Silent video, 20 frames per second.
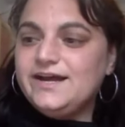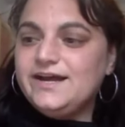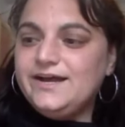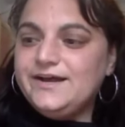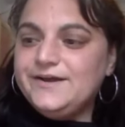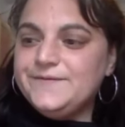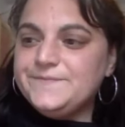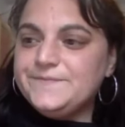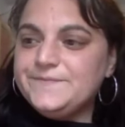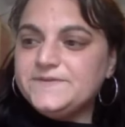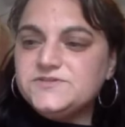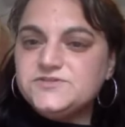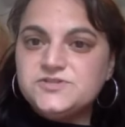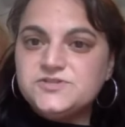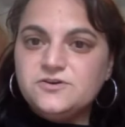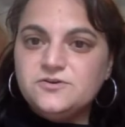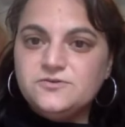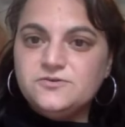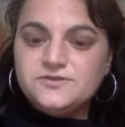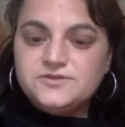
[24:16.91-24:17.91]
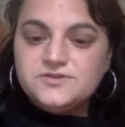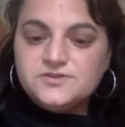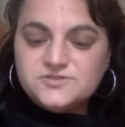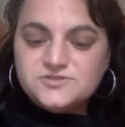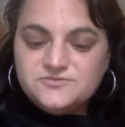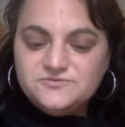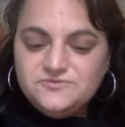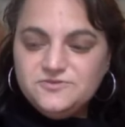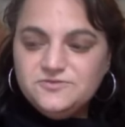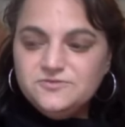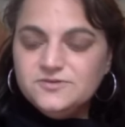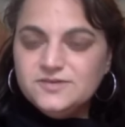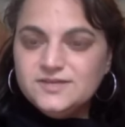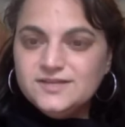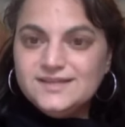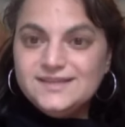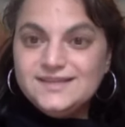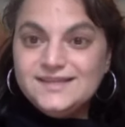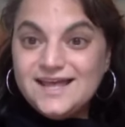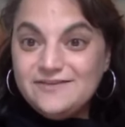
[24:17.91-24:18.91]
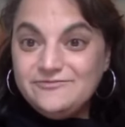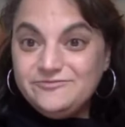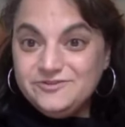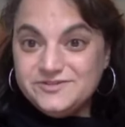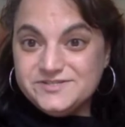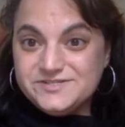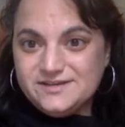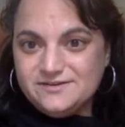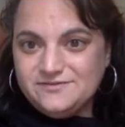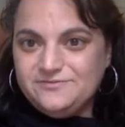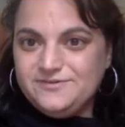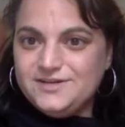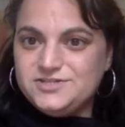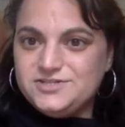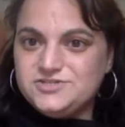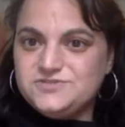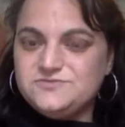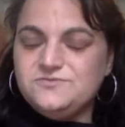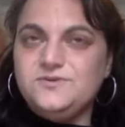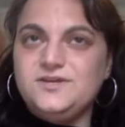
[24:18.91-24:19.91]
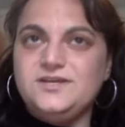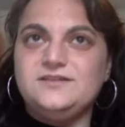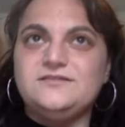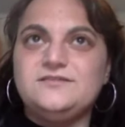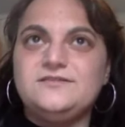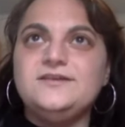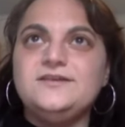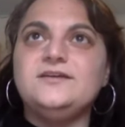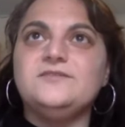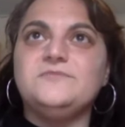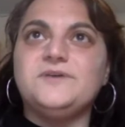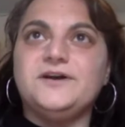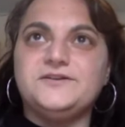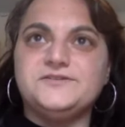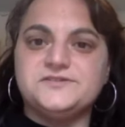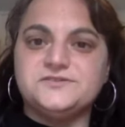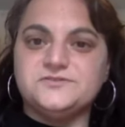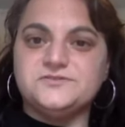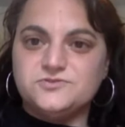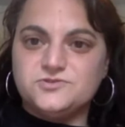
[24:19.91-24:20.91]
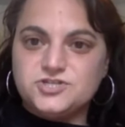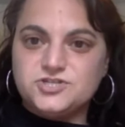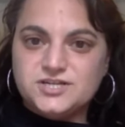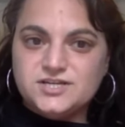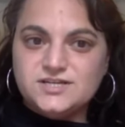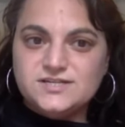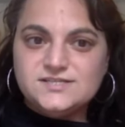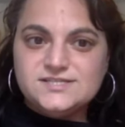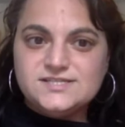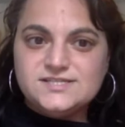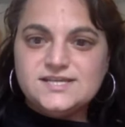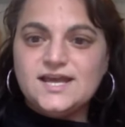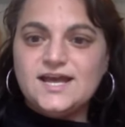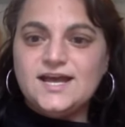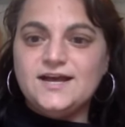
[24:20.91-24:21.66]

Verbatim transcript: Um, so there's a few levels at which we can think about solutions.